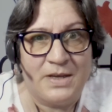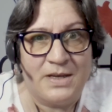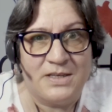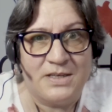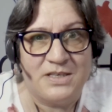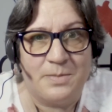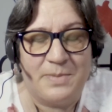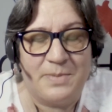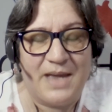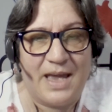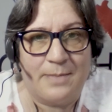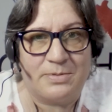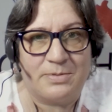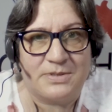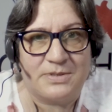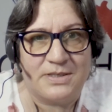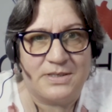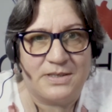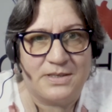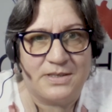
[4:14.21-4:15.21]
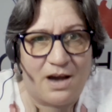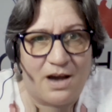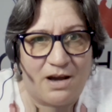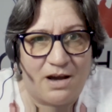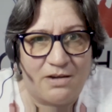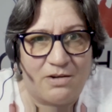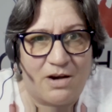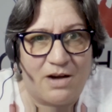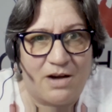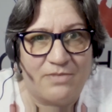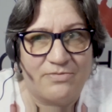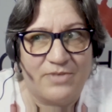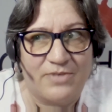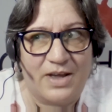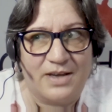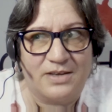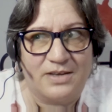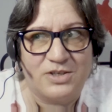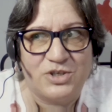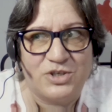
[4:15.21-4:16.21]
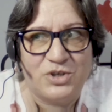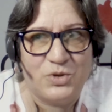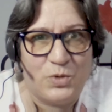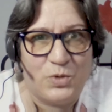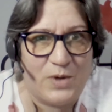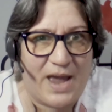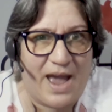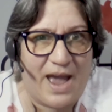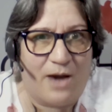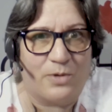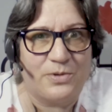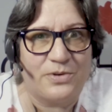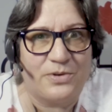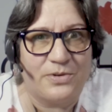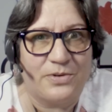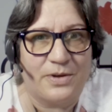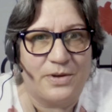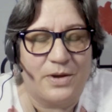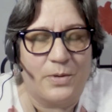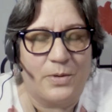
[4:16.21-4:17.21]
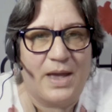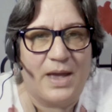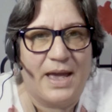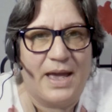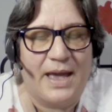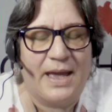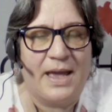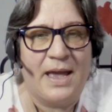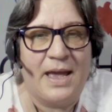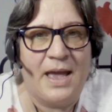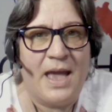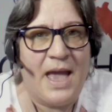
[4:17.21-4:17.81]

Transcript: to be able to cut off and tune out, okay?